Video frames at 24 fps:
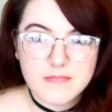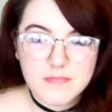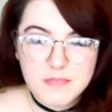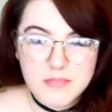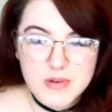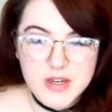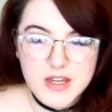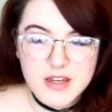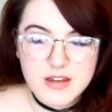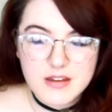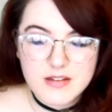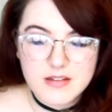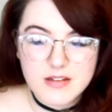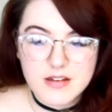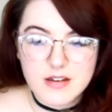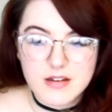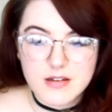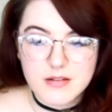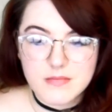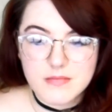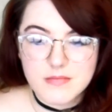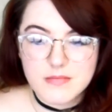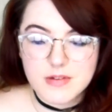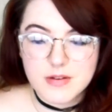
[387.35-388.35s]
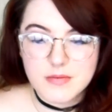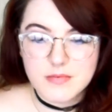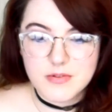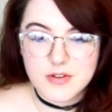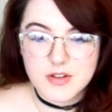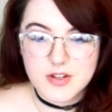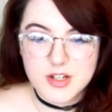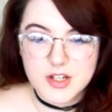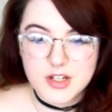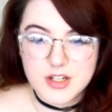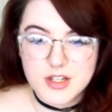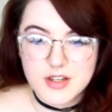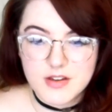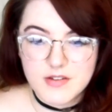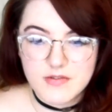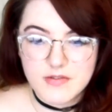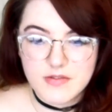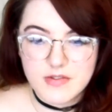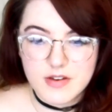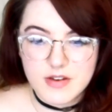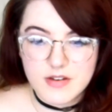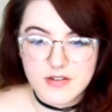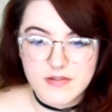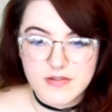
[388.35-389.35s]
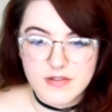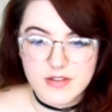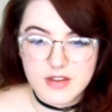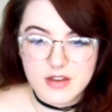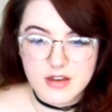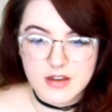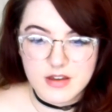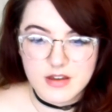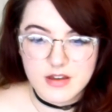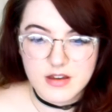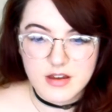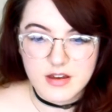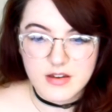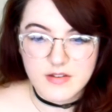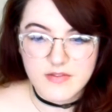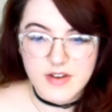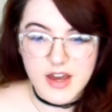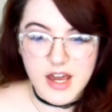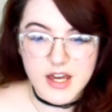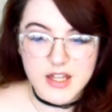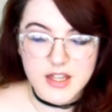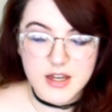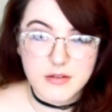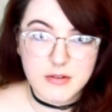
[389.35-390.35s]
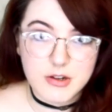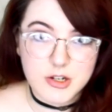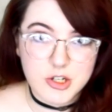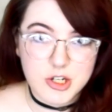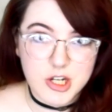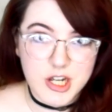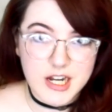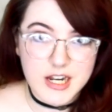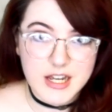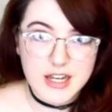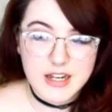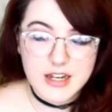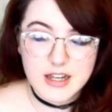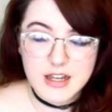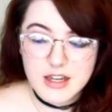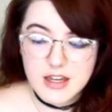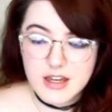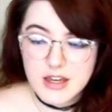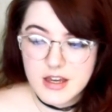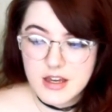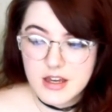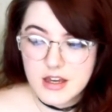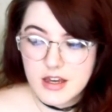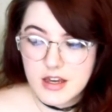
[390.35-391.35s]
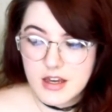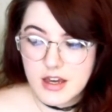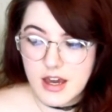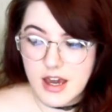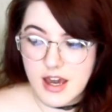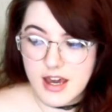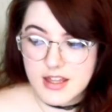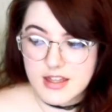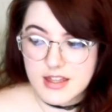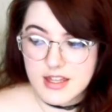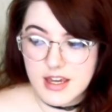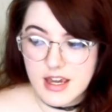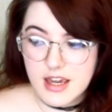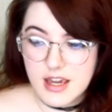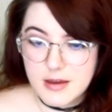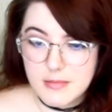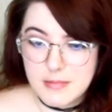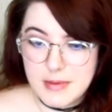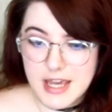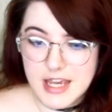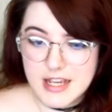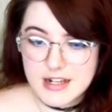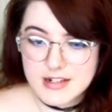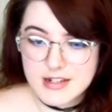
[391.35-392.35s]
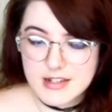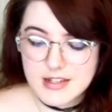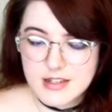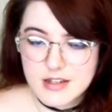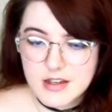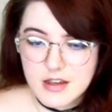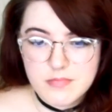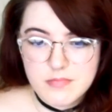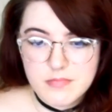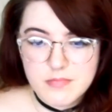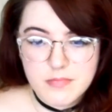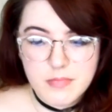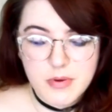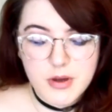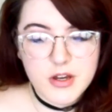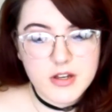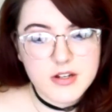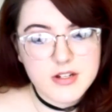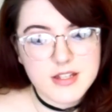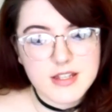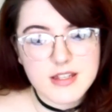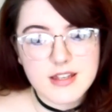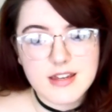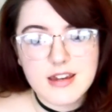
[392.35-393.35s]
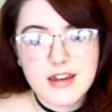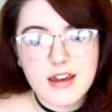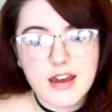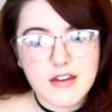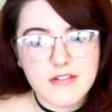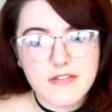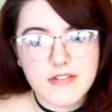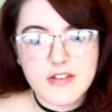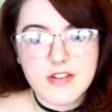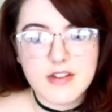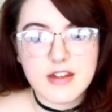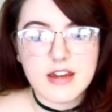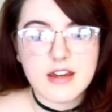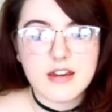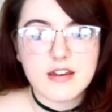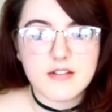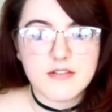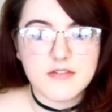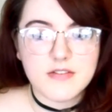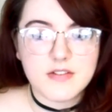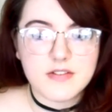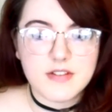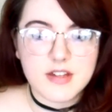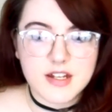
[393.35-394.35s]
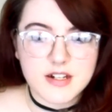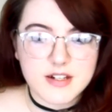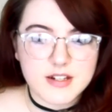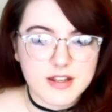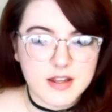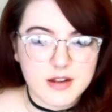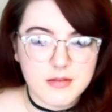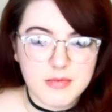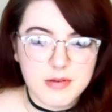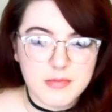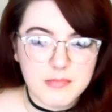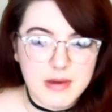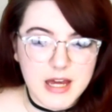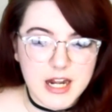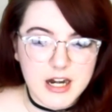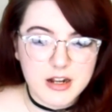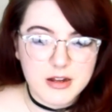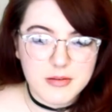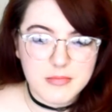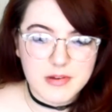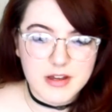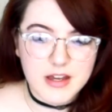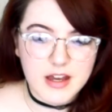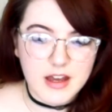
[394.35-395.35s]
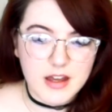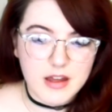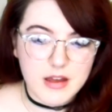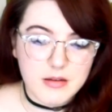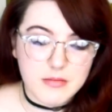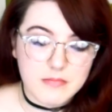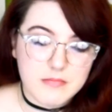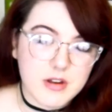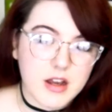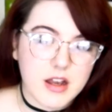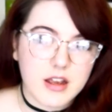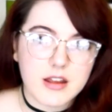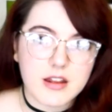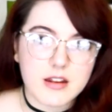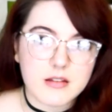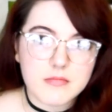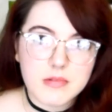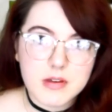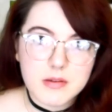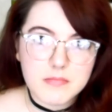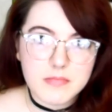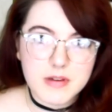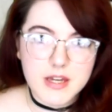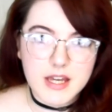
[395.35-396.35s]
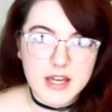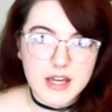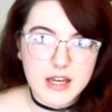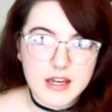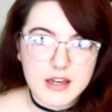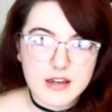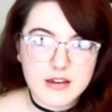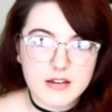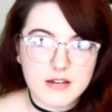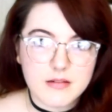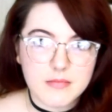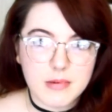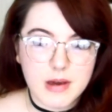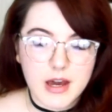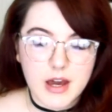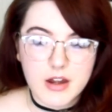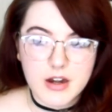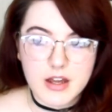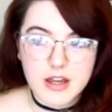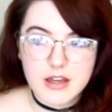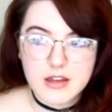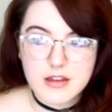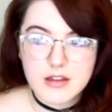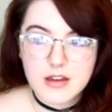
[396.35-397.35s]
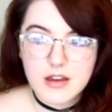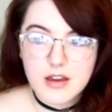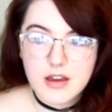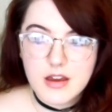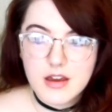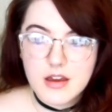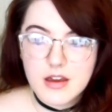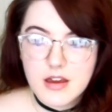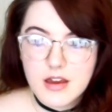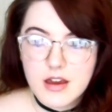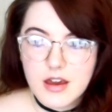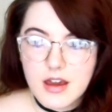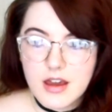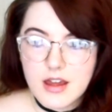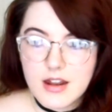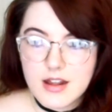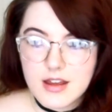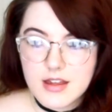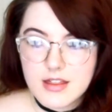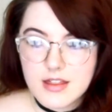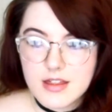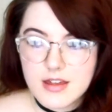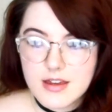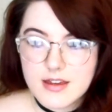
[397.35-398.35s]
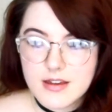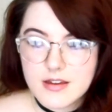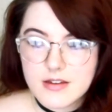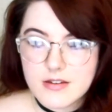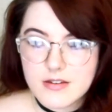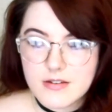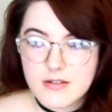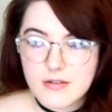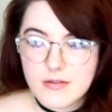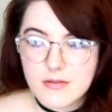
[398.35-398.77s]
be appreciative of how they were treated at the AMAs. Personally, I feel like a few things could have been better, but I'm not going to be picky about it. And I think